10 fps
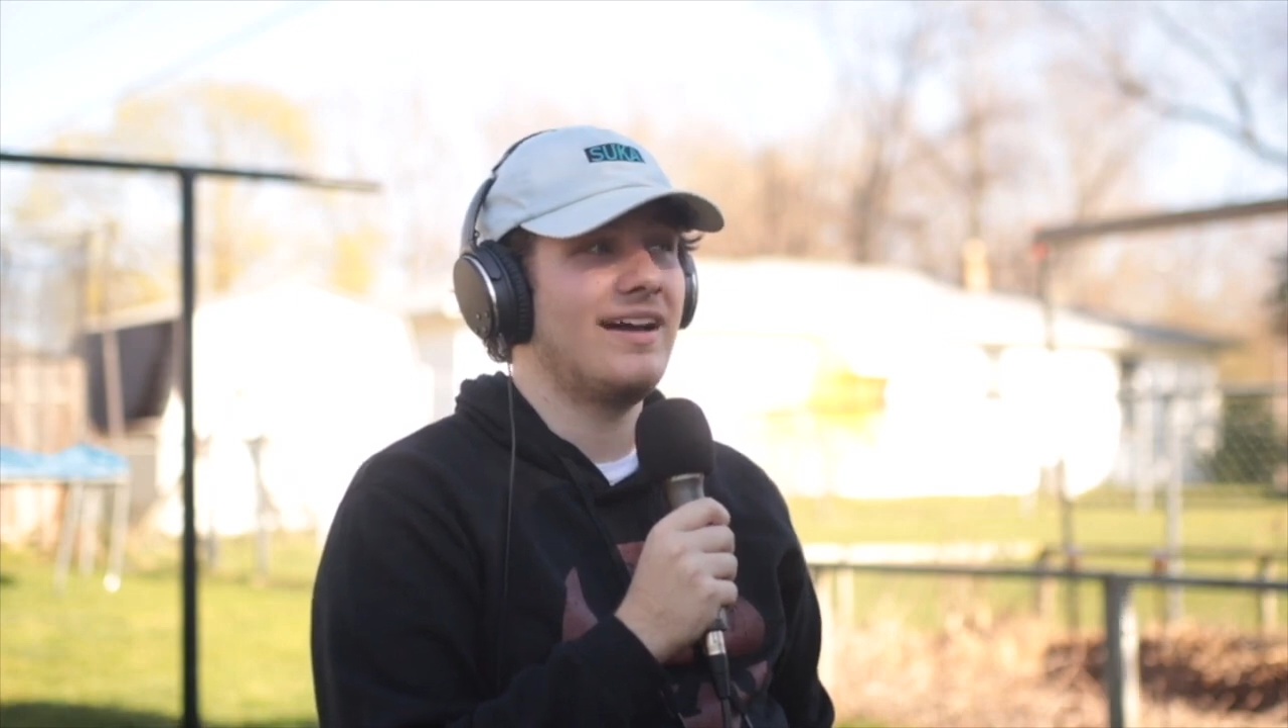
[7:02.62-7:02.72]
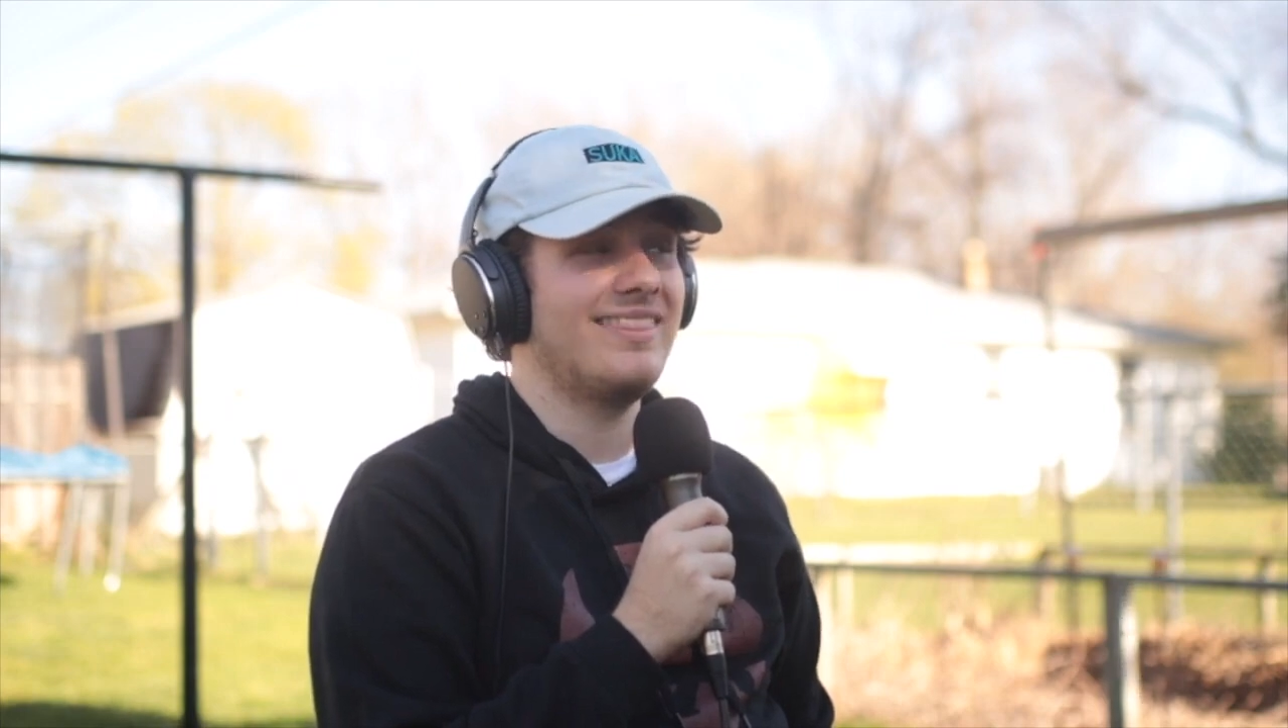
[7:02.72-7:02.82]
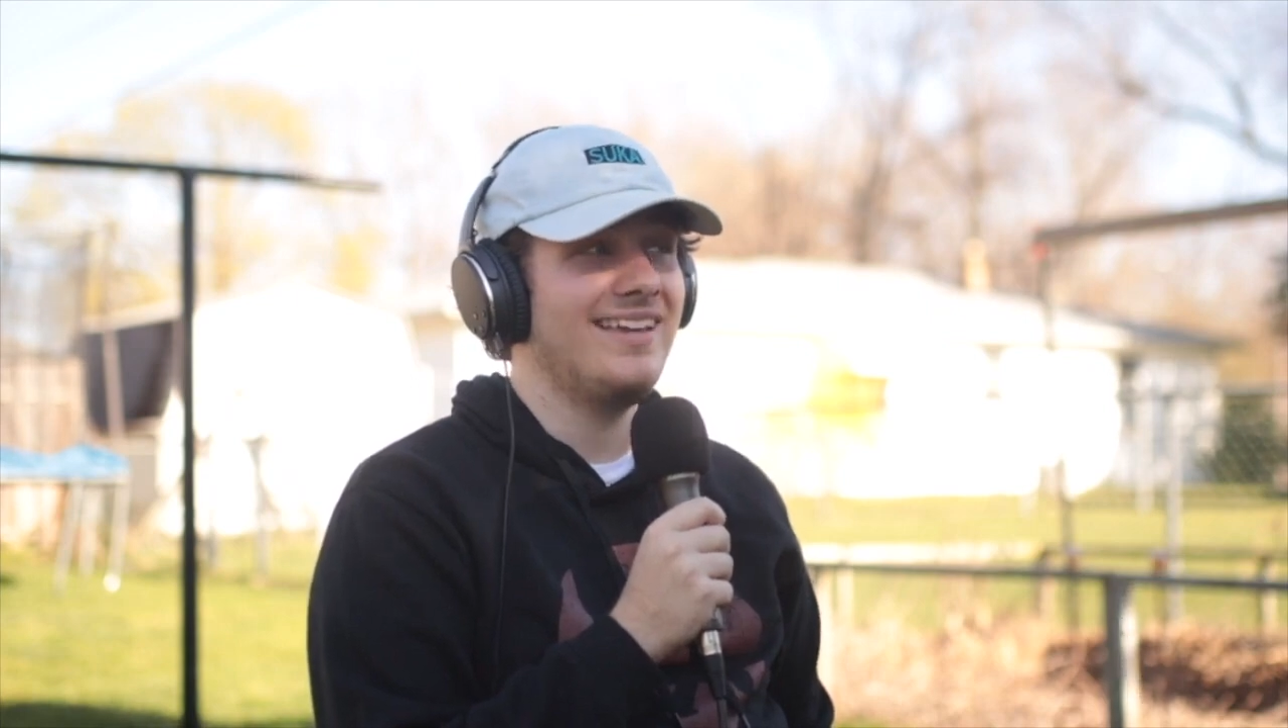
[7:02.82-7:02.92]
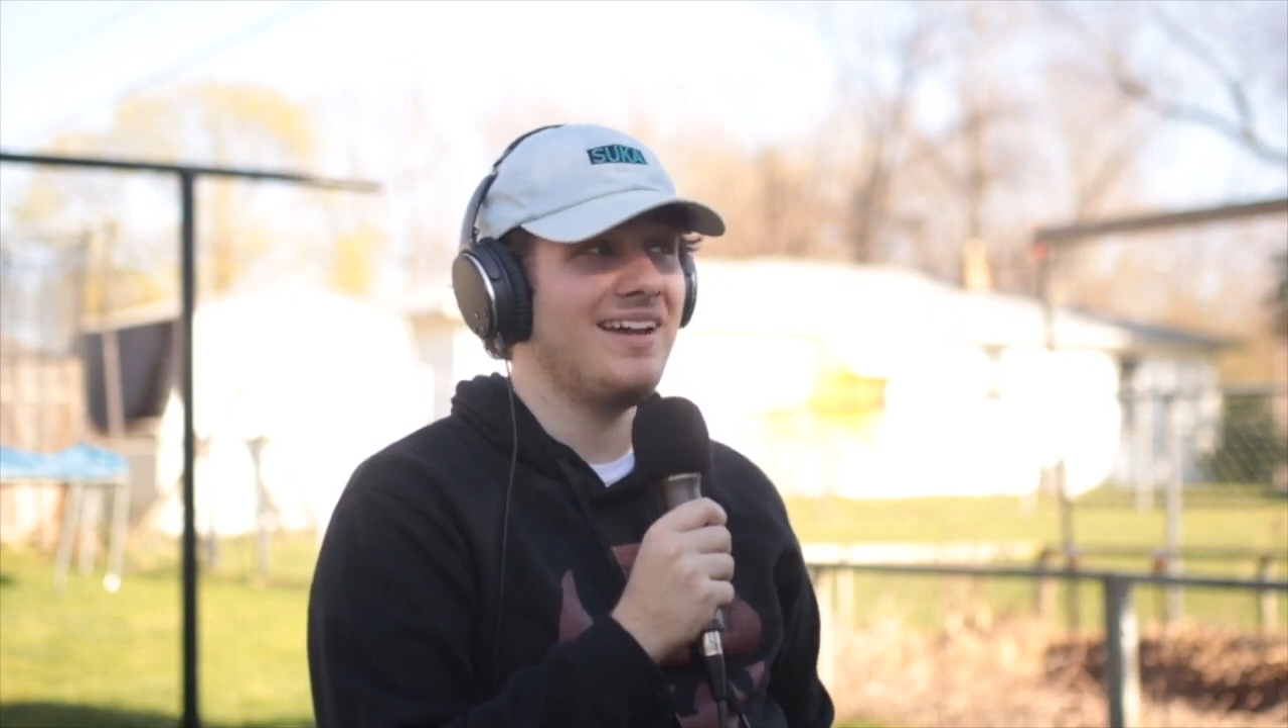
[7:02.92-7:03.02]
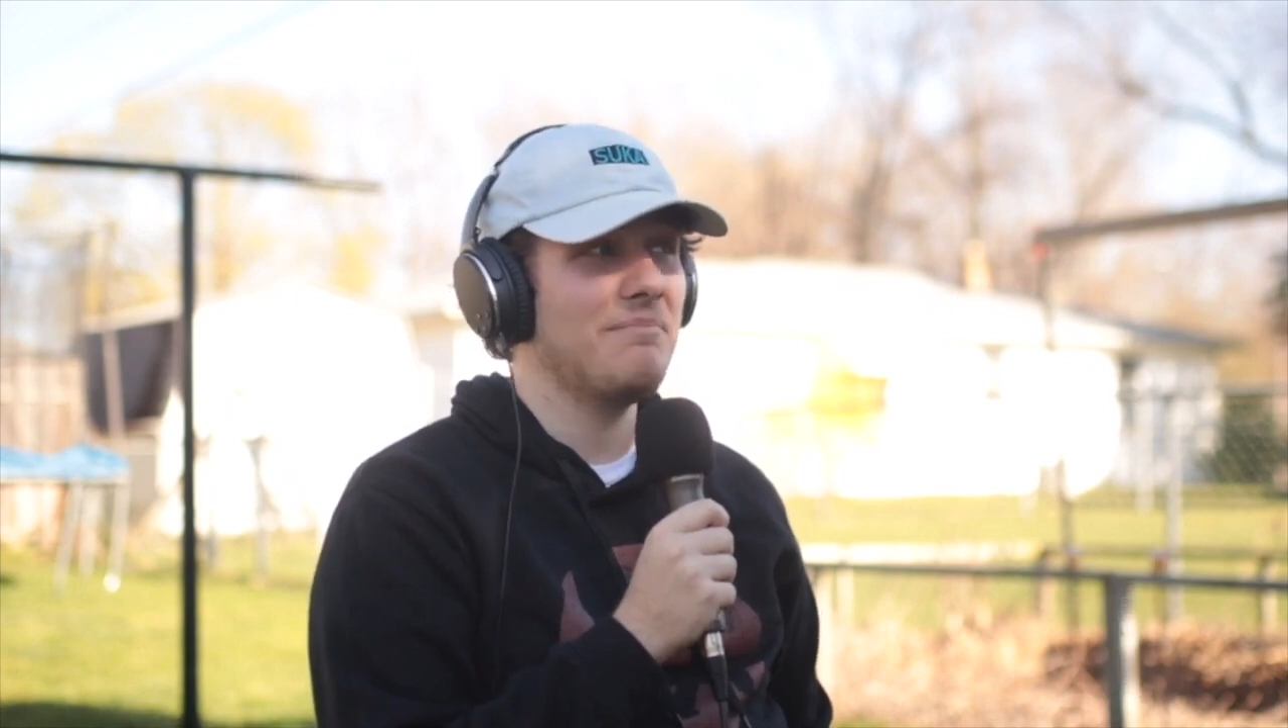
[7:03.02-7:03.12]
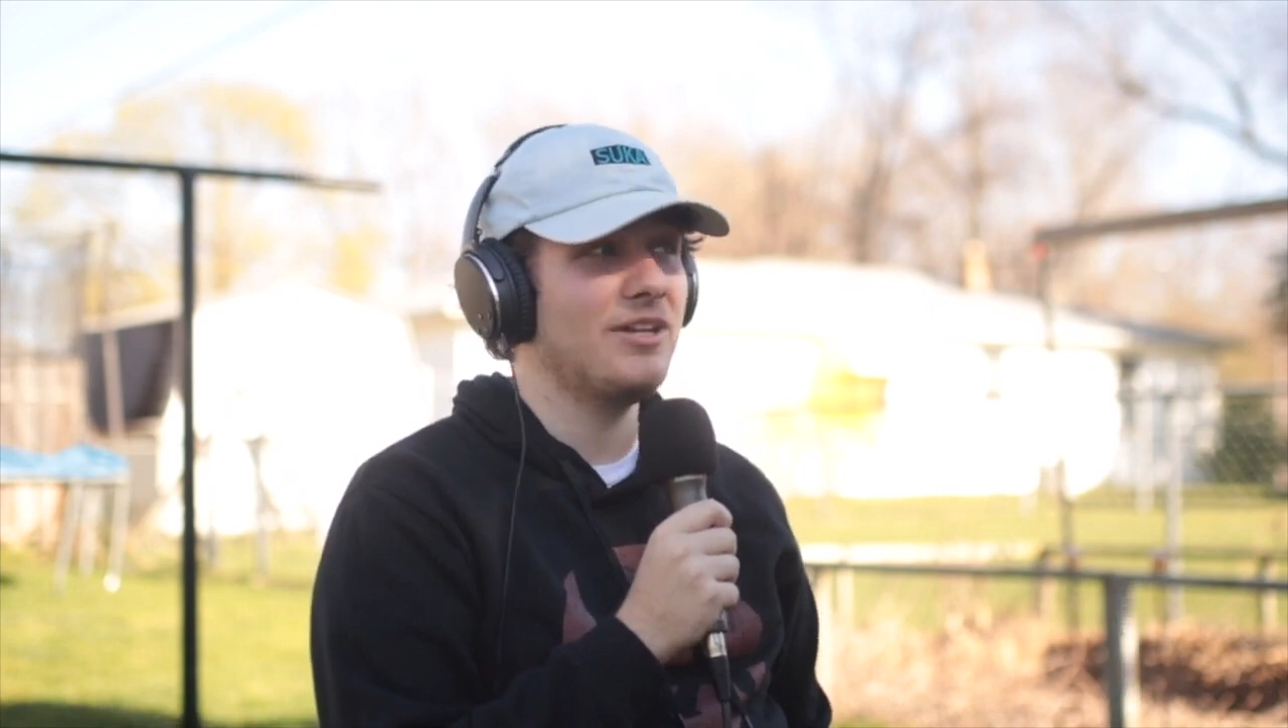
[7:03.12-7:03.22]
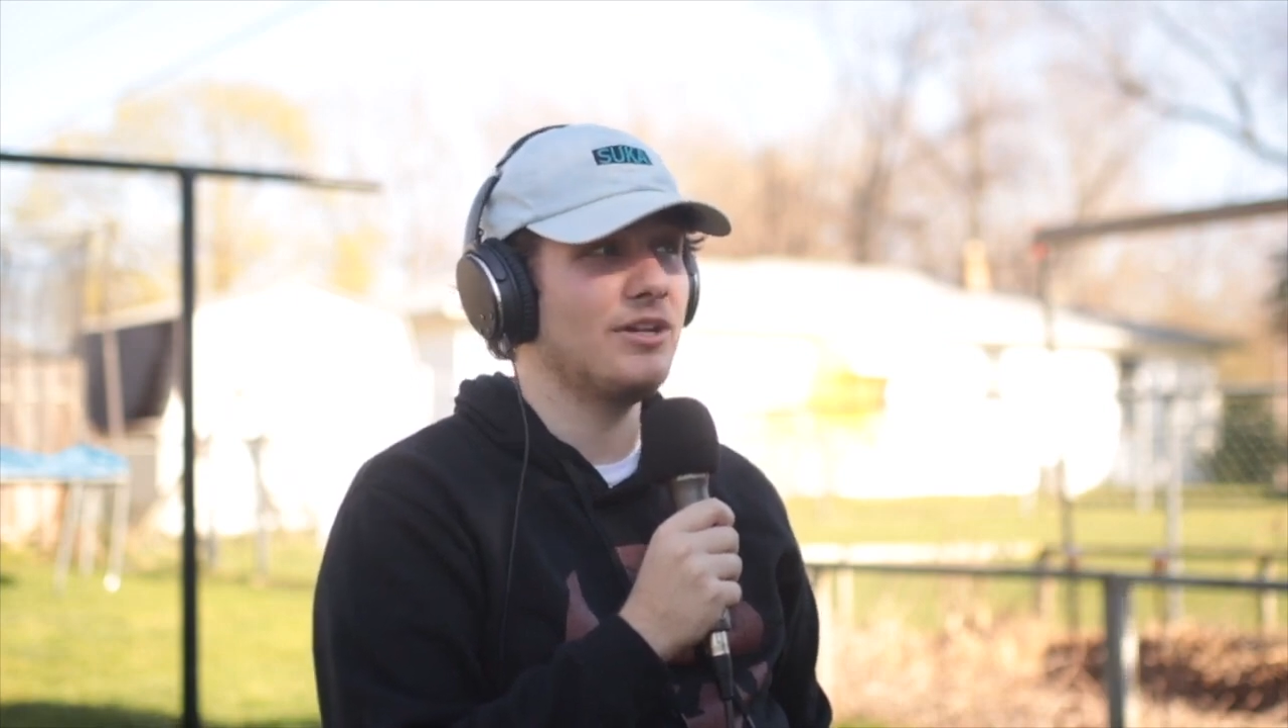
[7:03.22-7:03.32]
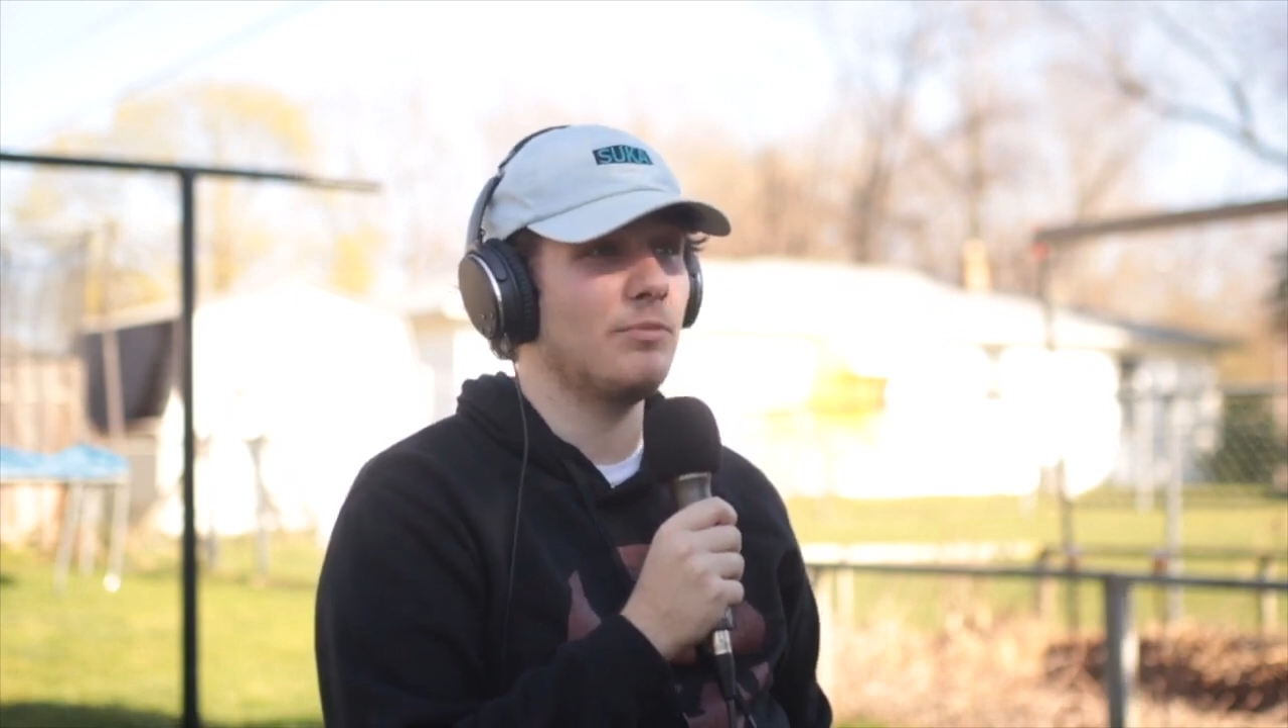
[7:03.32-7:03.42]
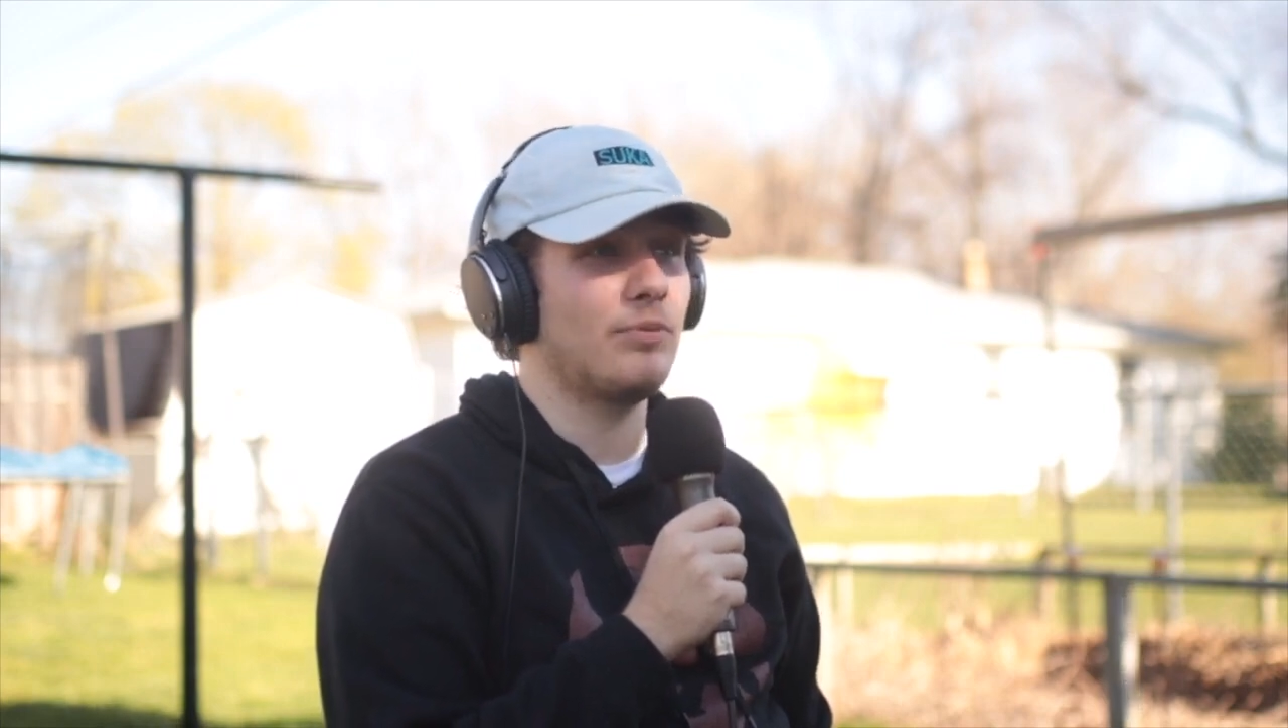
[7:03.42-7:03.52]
I think I'm Let's- gonna go